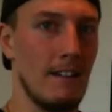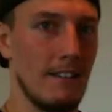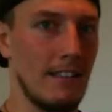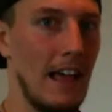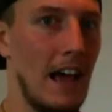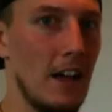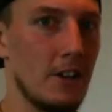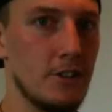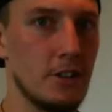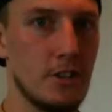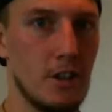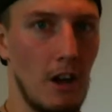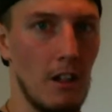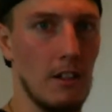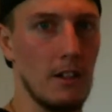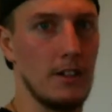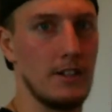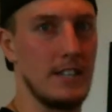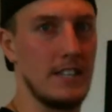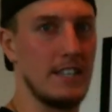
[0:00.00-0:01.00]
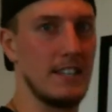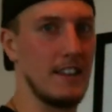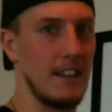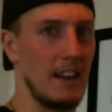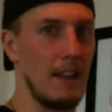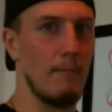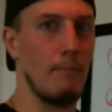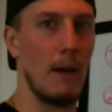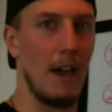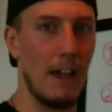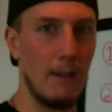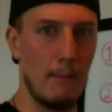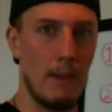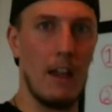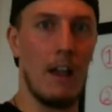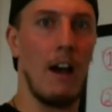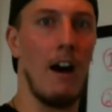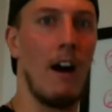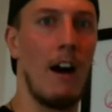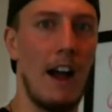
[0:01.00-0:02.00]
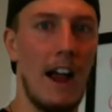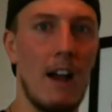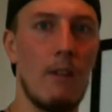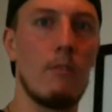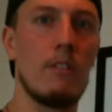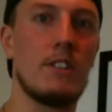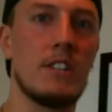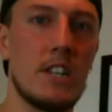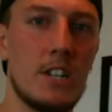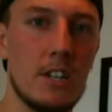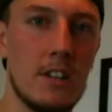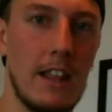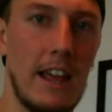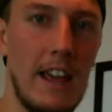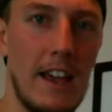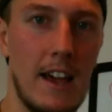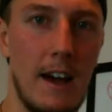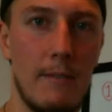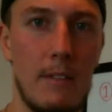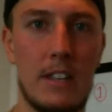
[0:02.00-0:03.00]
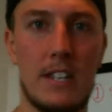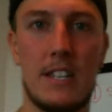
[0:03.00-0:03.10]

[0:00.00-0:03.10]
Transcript: larger dollars? Is it going to pay me a higher residual income